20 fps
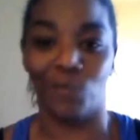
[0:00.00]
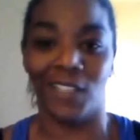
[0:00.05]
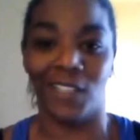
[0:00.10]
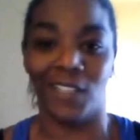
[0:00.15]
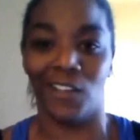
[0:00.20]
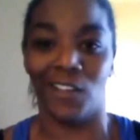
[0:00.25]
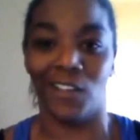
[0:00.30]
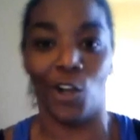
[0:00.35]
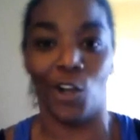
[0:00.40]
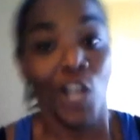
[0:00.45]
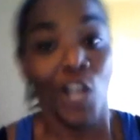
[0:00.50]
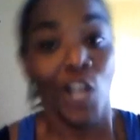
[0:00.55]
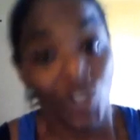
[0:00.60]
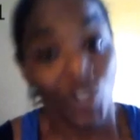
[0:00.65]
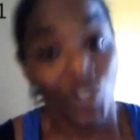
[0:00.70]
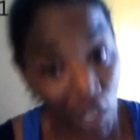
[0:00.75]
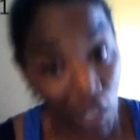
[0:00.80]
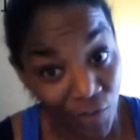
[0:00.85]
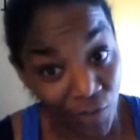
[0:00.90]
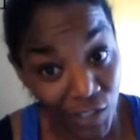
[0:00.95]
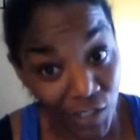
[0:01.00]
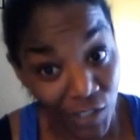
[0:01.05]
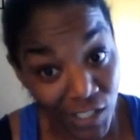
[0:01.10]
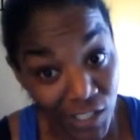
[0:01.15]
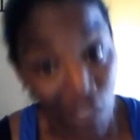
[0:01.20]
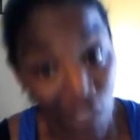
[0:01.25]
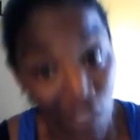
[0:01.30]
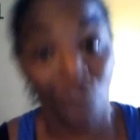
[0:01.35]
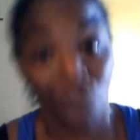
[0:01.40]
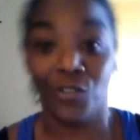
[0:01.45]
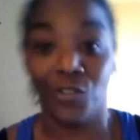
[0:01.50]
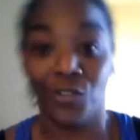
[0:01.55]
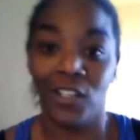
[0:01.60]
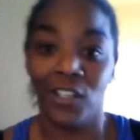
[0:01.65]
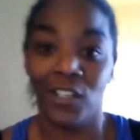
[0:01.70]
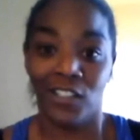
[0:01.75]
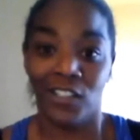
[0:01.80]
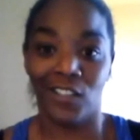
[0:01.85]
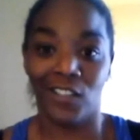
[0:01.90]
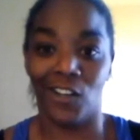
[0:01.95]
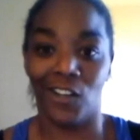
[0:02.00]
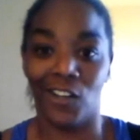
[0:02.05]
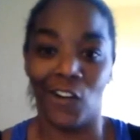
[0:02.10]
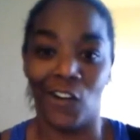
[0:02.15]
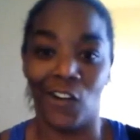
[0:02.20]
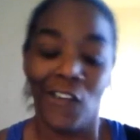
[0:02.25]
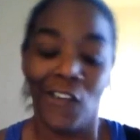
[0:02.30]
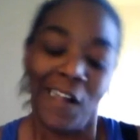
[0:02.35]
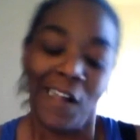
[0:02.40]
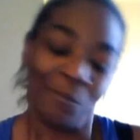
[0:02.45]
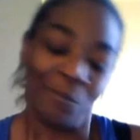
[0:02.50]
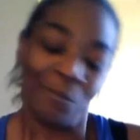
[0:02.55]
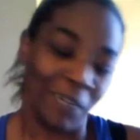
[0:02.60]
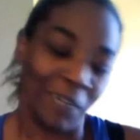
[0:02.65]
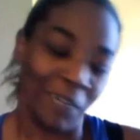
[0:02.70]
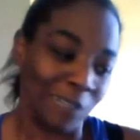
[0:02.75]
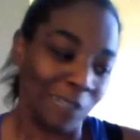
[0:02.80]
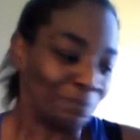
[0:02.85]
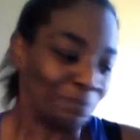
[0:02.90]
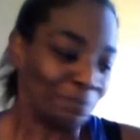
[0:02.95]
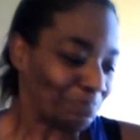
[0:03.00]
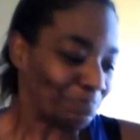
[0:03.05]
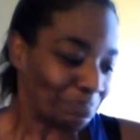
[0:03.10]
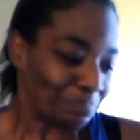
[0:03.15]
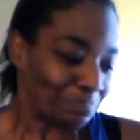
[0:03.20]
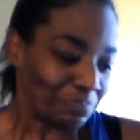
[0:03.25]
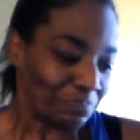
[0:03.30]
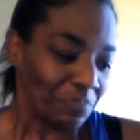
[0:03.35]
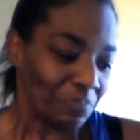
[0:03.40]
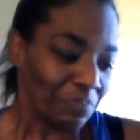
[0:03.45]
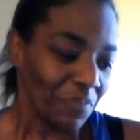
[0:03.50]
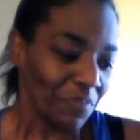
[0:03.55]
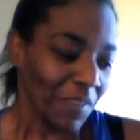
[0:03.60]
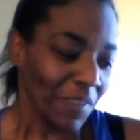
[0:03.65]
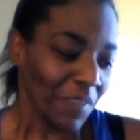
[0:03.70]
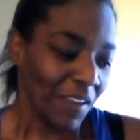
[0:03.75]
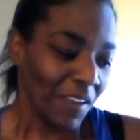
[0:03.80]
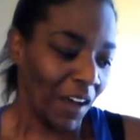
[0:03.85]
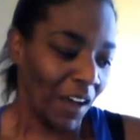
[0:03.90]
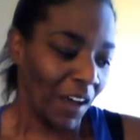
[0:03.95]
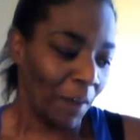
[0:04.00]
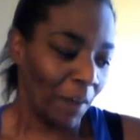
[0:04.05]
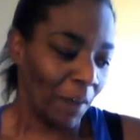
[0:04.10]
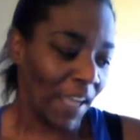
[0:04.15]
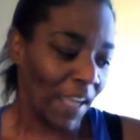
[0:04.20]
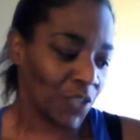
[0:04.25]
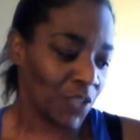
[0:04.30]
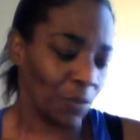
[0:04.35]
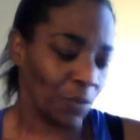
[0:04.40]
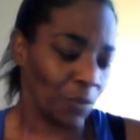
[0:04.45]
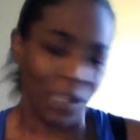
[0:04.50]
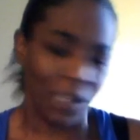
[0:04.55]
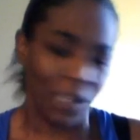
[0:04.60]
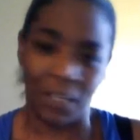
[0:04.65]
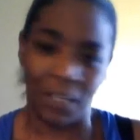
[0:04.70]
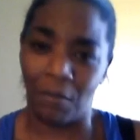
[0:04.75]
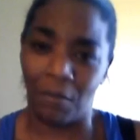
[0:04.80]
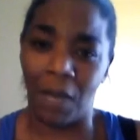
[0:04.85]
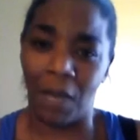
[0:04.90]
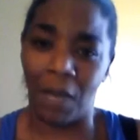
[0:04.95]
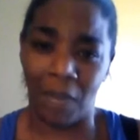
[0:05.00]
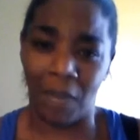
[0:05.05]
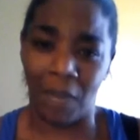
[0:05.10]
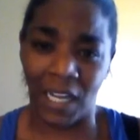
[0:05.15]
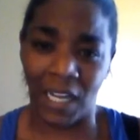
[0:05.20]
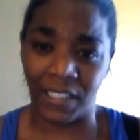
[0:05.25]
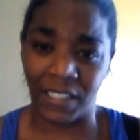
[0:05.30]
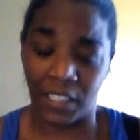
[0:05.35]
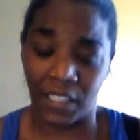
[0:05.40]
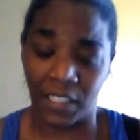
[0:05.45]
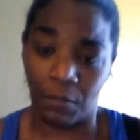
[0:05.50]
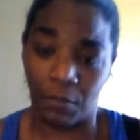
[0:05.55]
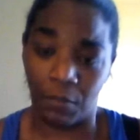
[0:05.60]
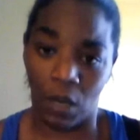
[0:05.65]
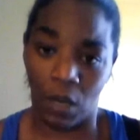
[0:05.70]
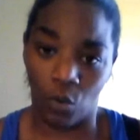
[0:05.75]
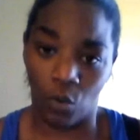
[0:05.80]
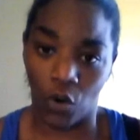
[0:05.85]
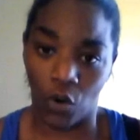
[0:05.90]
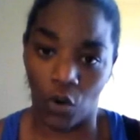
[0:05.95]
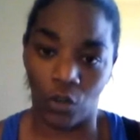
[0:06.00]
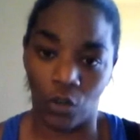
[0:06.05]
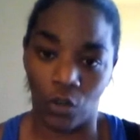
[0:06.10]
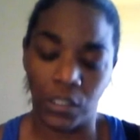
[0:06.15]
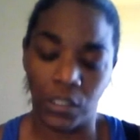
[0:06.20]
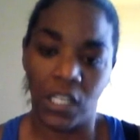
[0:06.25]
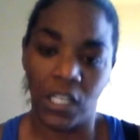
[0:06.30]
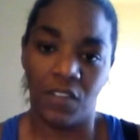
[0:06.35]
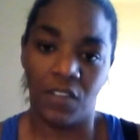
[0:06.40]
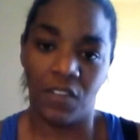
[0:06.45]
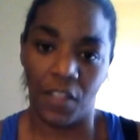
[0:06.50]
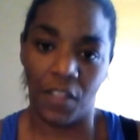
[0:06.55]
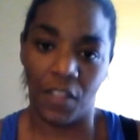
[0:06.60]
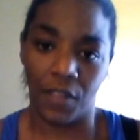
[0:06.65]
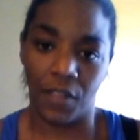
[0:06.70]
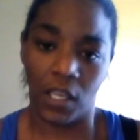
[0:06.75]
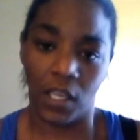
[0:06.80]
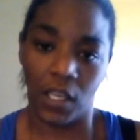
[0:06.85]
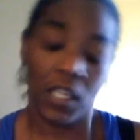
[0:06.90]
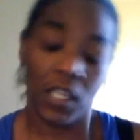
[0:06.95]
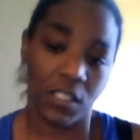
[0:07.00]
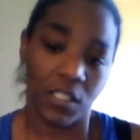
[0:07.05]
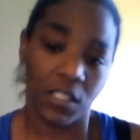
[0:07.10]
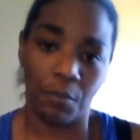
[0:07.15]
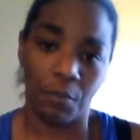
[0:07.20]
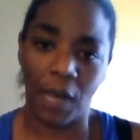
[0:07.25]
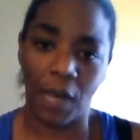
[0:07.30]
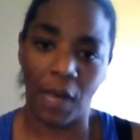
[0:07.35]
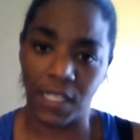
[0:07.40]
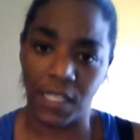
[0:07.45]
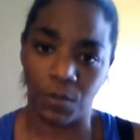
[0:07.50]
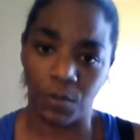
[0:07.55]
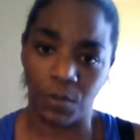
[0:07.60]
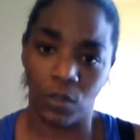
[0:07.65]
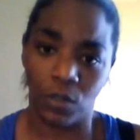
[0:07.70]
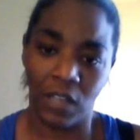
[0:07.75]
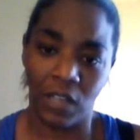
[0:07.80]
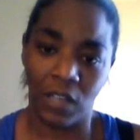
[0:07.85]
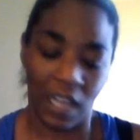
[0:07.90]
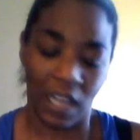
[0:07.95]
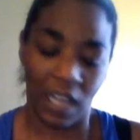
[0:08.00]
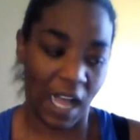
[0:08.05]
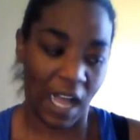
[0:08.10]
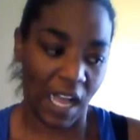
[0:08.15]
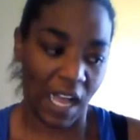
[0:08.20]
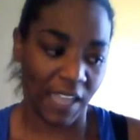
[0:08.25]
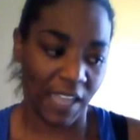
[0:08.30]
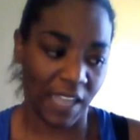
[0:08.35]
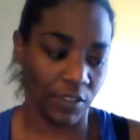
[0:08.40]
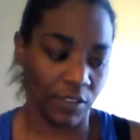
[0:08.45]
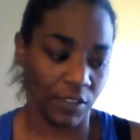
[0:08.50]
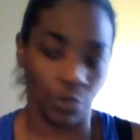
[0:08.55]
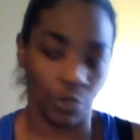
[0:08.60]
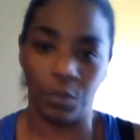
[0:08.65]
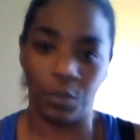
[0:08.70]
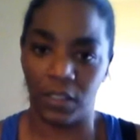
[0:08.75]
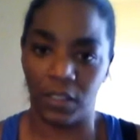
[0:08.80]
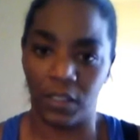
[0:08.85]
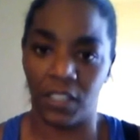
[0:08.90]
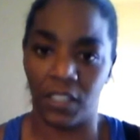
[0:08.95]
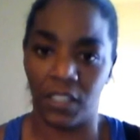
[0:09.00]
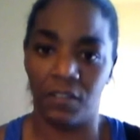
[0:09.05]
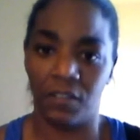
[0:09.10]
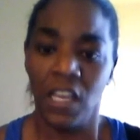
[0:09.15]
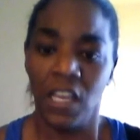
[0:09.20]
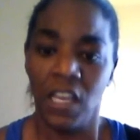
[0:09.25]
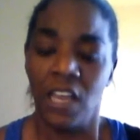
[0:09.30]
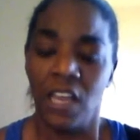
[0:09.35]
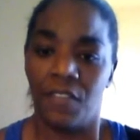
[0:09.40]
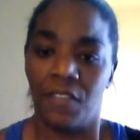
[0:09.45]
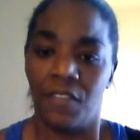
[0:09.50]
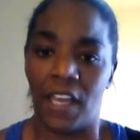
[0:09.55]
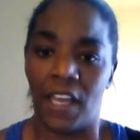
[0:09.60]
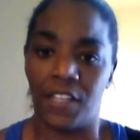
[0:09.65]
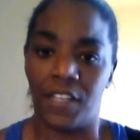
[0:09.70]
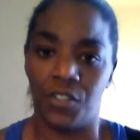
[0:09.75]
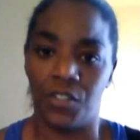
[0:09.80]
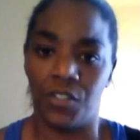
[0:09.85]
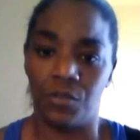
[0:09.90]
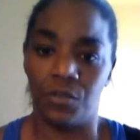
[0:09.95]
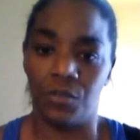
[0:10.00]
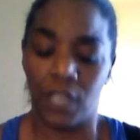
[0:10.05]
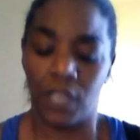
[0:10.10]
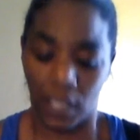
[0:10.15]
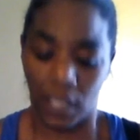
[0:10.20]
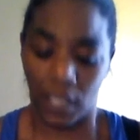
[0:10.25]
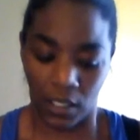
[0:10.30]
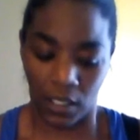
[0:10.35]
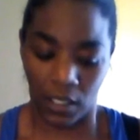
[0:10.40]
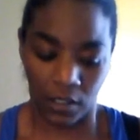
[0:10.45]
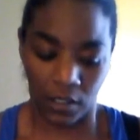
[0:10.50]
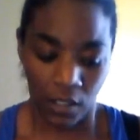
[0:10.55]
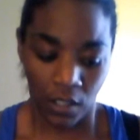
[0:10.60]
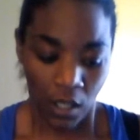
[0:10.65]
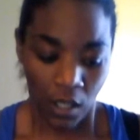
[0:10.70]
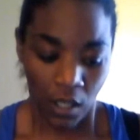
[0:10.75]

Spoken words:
saying? Or try for yourself, you know. But as for me, in my mind and in my world, nothing is impossible. I do believe that you can